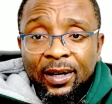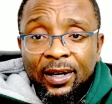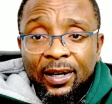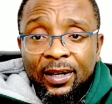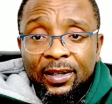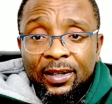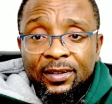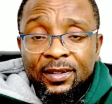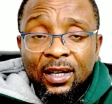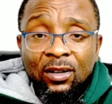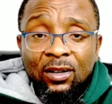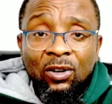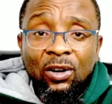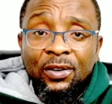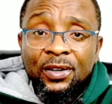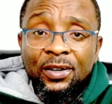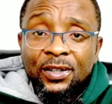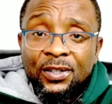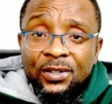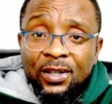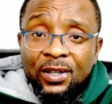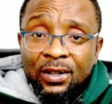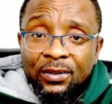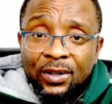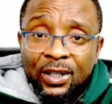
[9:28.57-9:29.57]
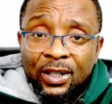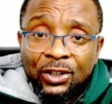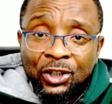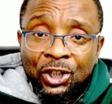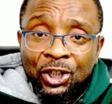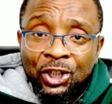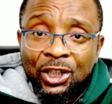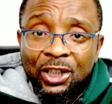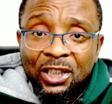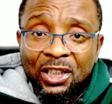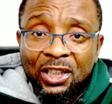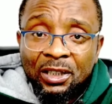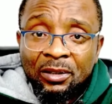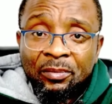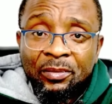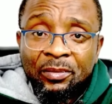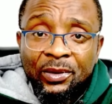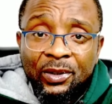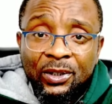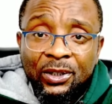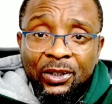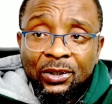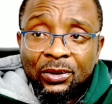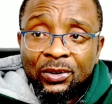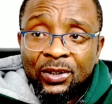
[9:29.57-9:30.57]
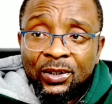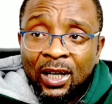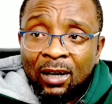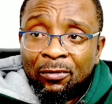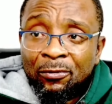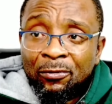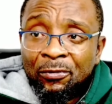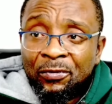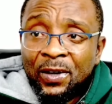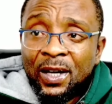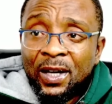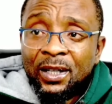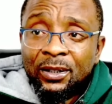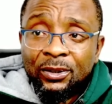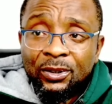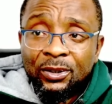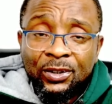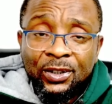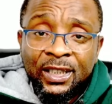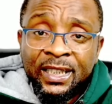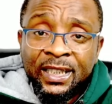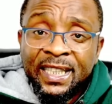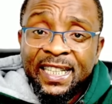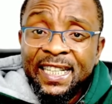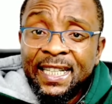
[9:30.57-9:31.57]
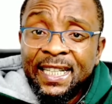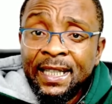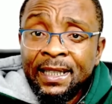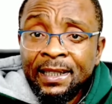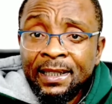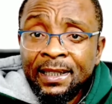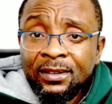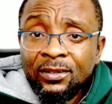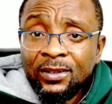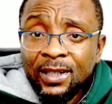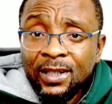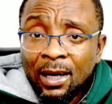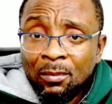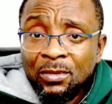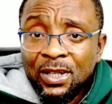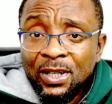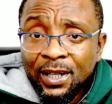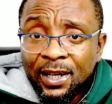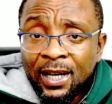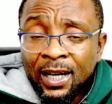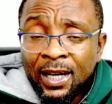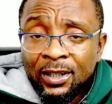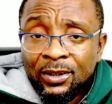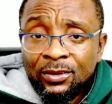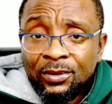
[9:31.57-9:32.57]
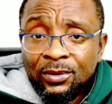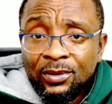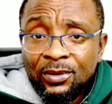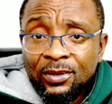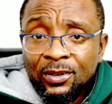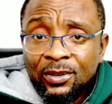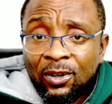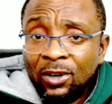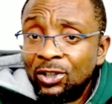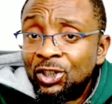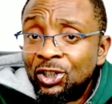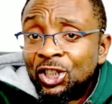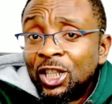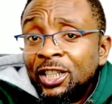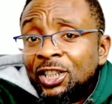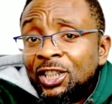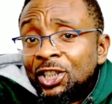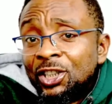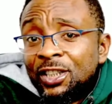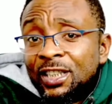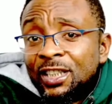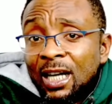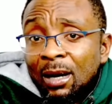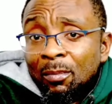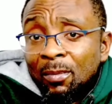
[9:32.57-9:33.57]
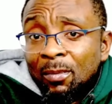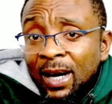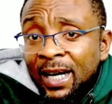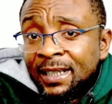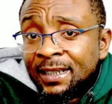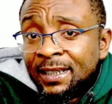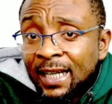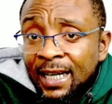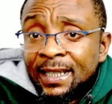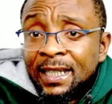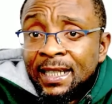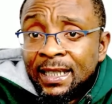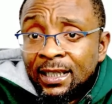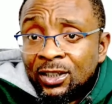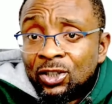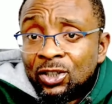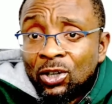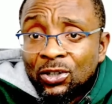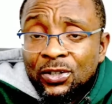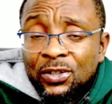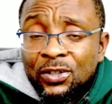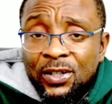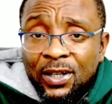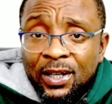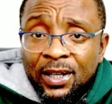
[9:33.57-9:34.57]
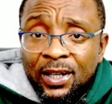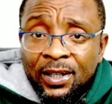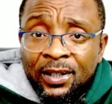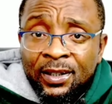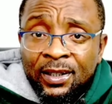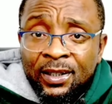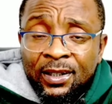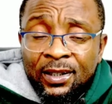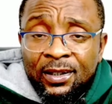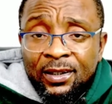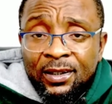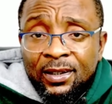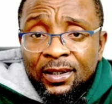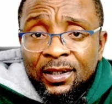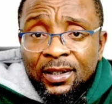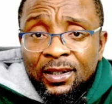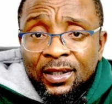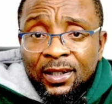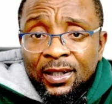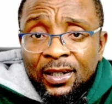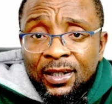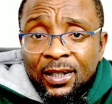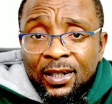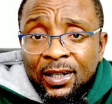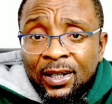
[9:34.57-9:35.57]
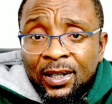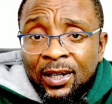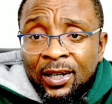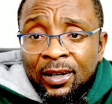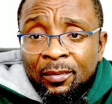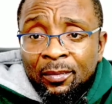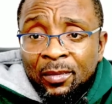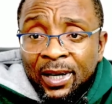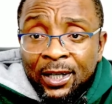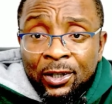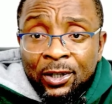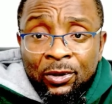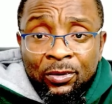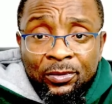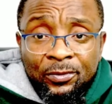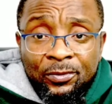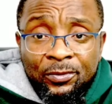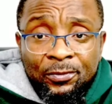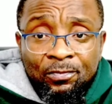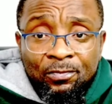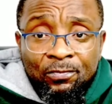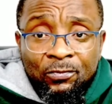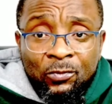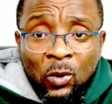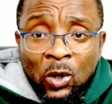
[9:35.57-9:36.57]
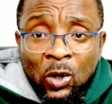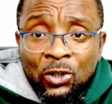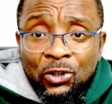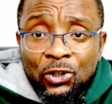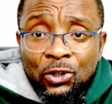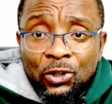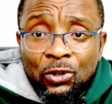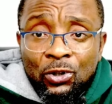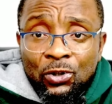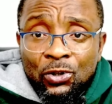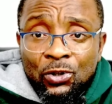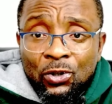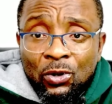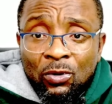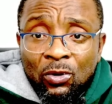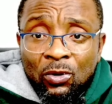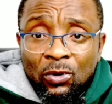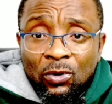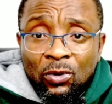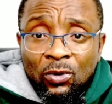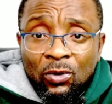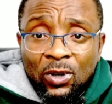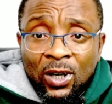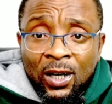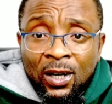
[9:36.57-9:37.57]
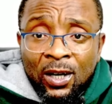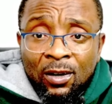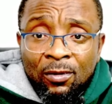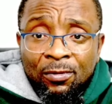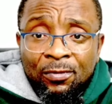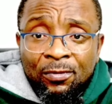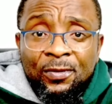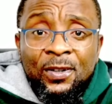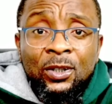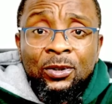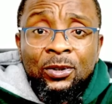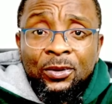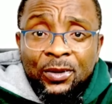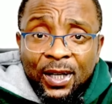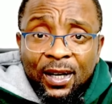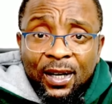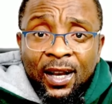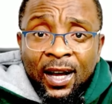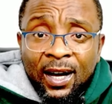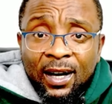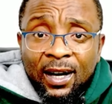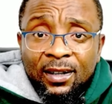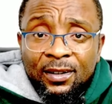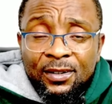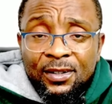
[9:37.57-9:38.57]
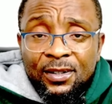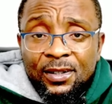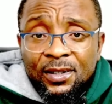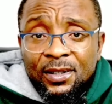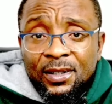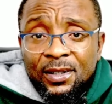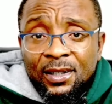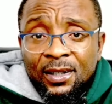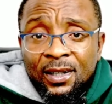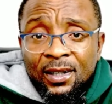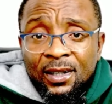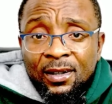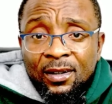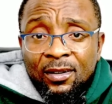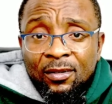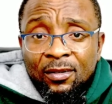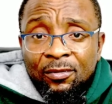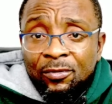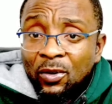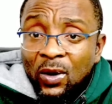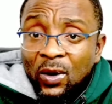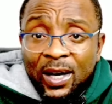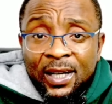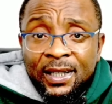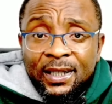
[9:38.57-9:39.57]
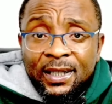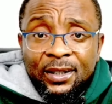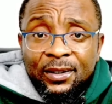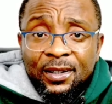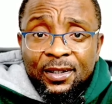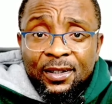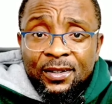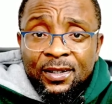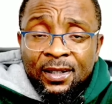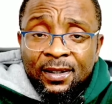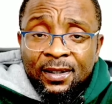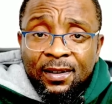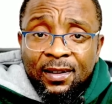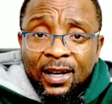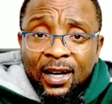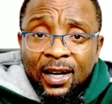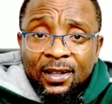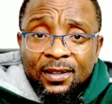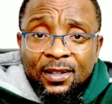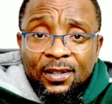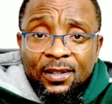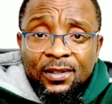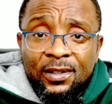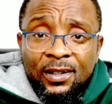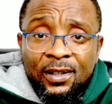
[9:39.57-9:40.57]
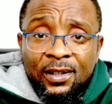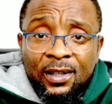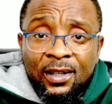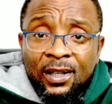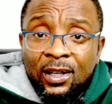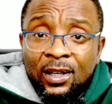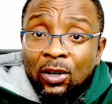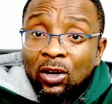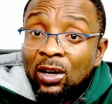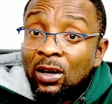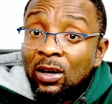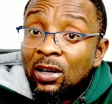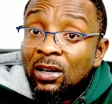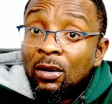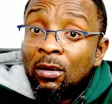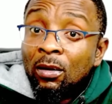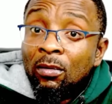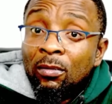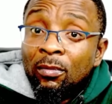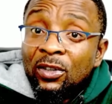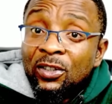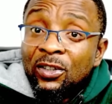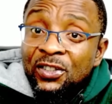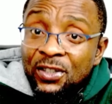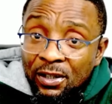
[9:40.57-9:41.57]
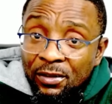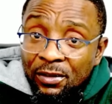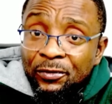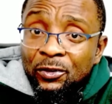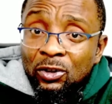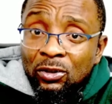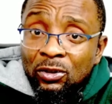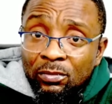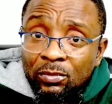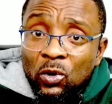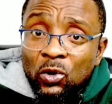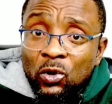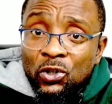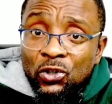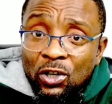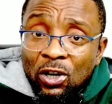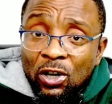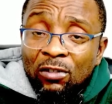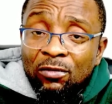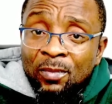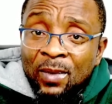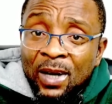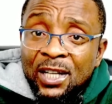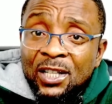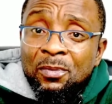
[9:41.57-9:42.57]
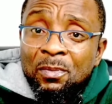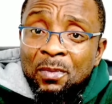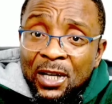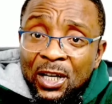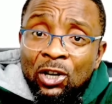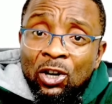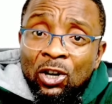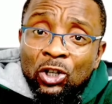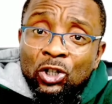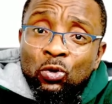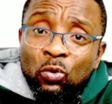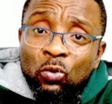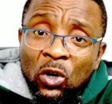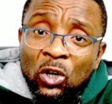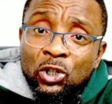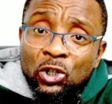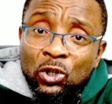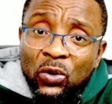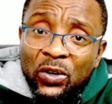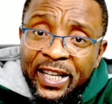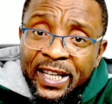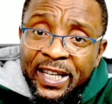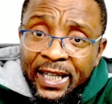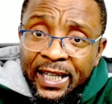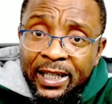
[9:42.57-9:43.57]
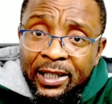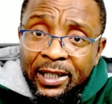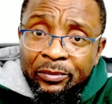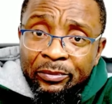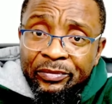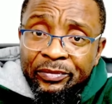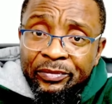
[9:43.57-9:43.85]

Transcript: terrorist regime could have failed in killing Nnamdi Kanu or changing their mind that they just, I don't want you to feel relaxed for any reason that Tifnubu's government may not want to kill him.